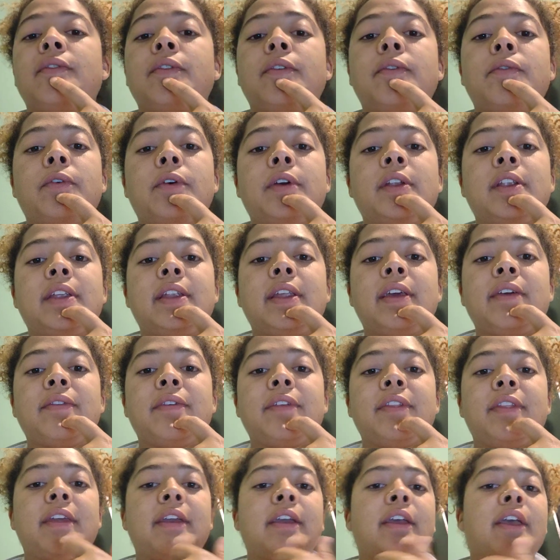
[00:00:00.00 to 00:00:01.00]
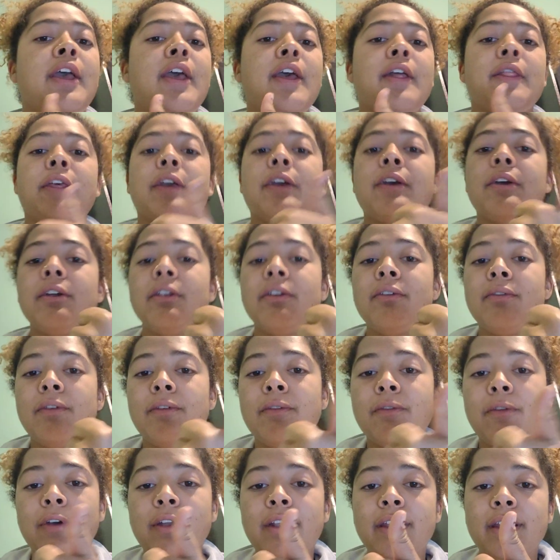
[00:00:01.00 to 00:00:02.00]
avoided everything. They could have
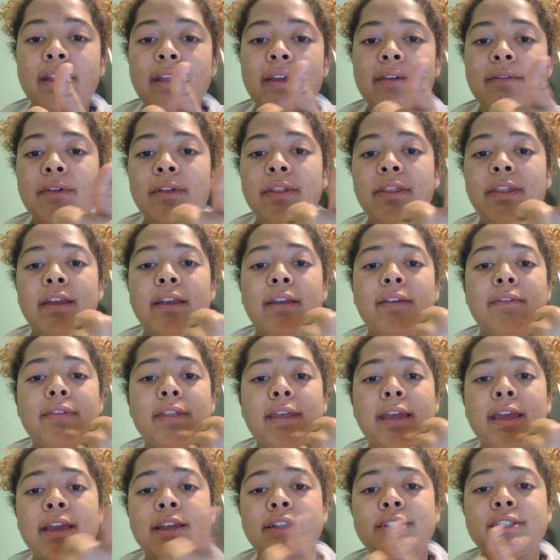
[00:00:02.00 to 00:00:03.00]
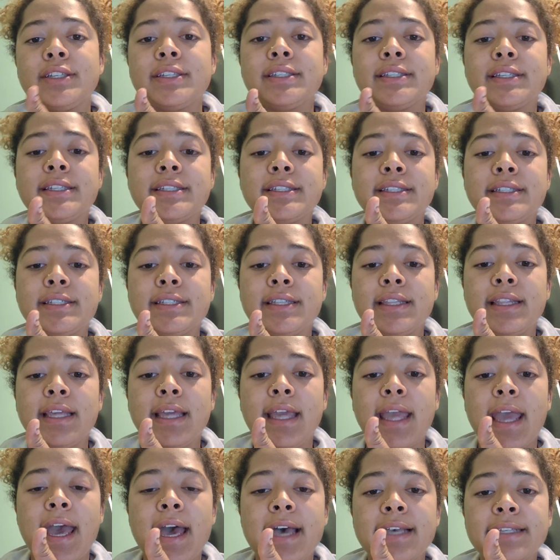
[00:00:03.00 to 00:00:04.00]
avoided everything if they had just listened to the
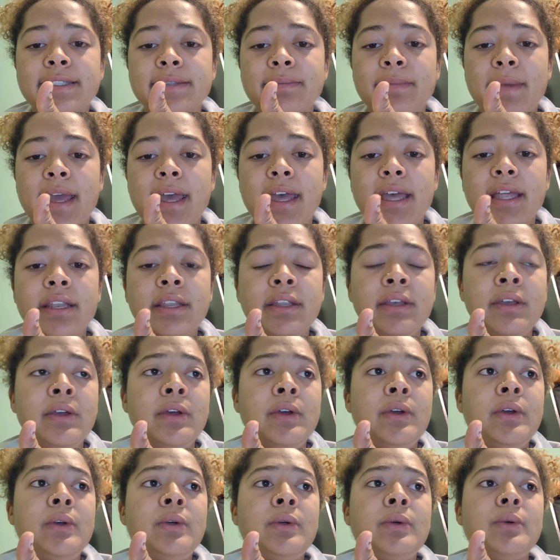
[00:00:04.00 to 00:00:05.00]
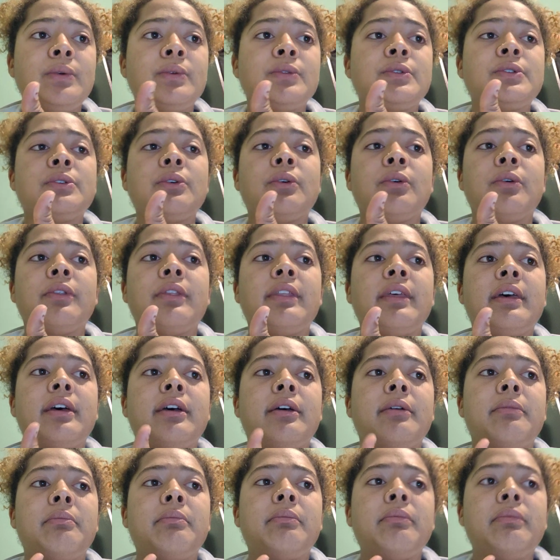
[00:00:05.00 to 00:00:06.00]
gas man who told
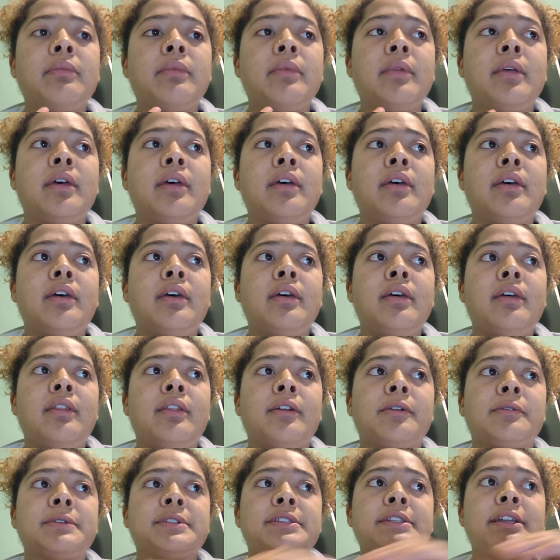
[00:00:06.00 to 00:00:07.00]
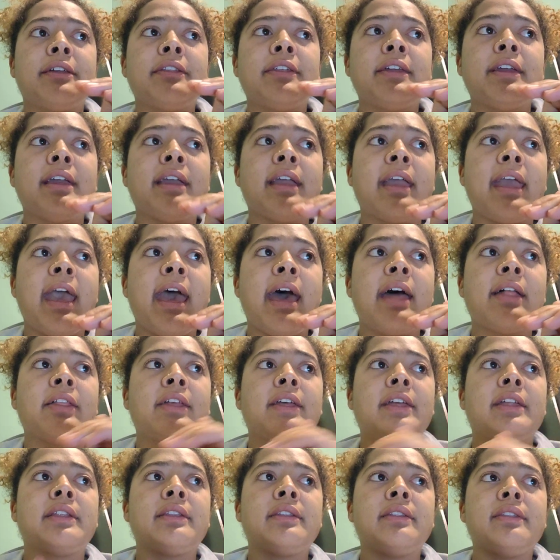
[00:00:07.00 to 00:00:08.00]
them there was nothing in
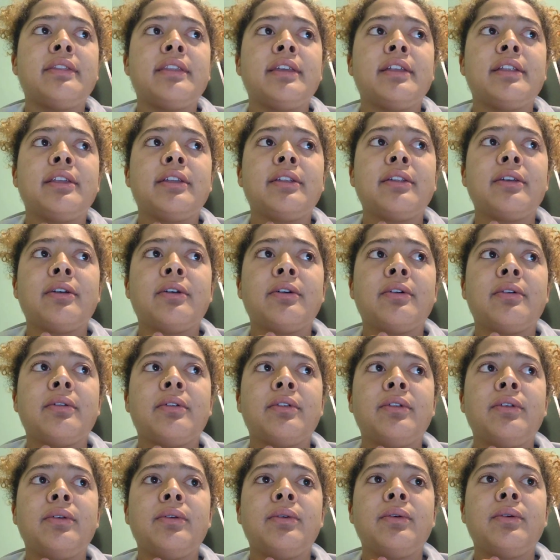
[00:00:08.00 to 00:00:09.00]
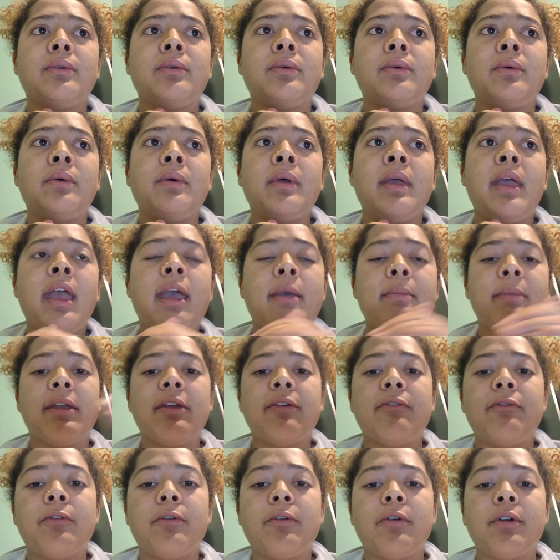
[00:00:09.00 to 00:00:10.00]
Gatlin. They need to go to
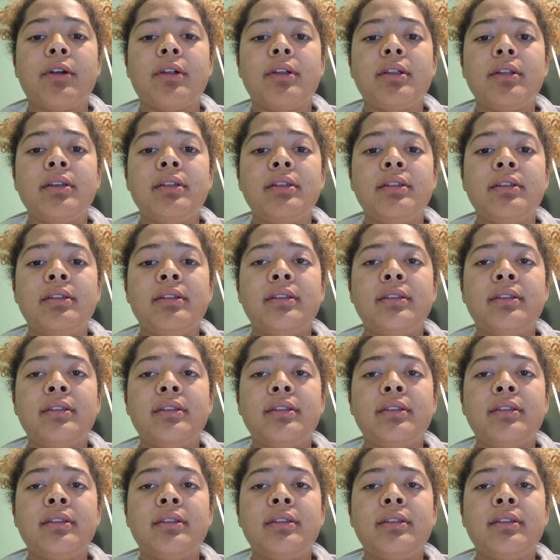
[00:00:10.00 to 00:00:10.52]
Hemmingford